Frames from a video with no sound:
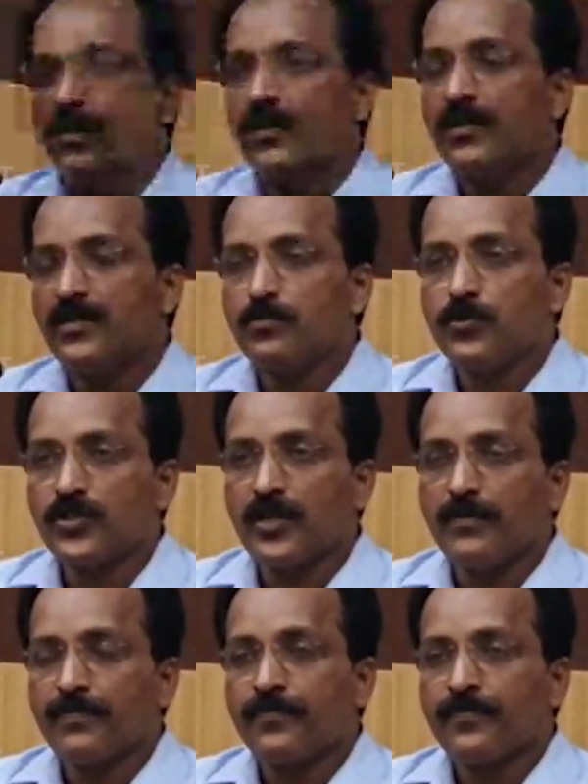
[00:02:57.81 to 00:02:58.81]
in this mission.
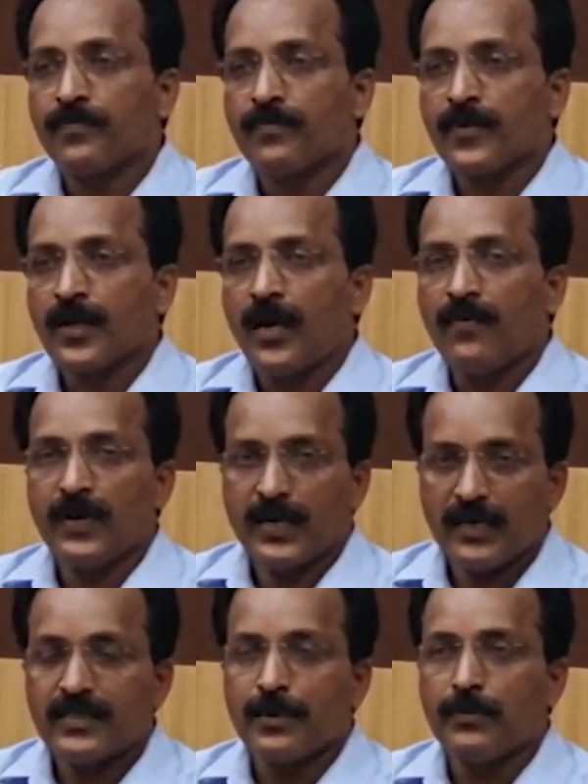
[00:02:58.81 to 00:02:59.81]
And we
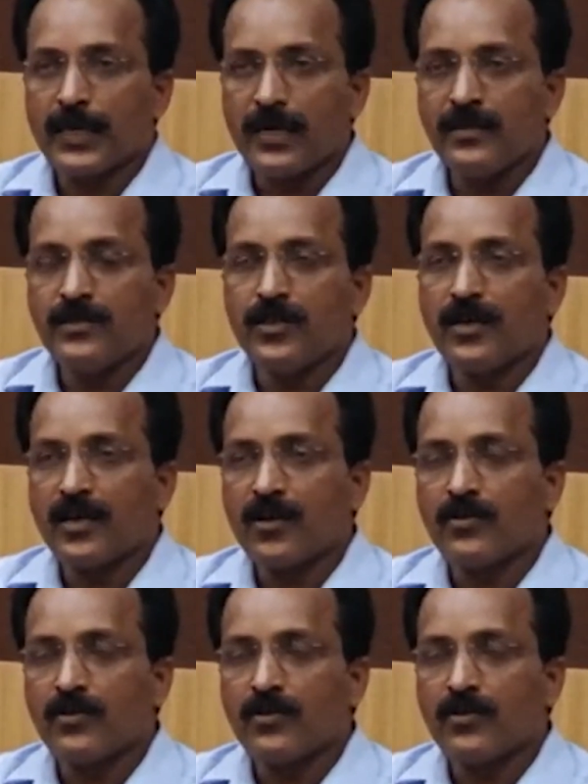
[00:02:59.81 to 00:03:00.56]
did some re-engineering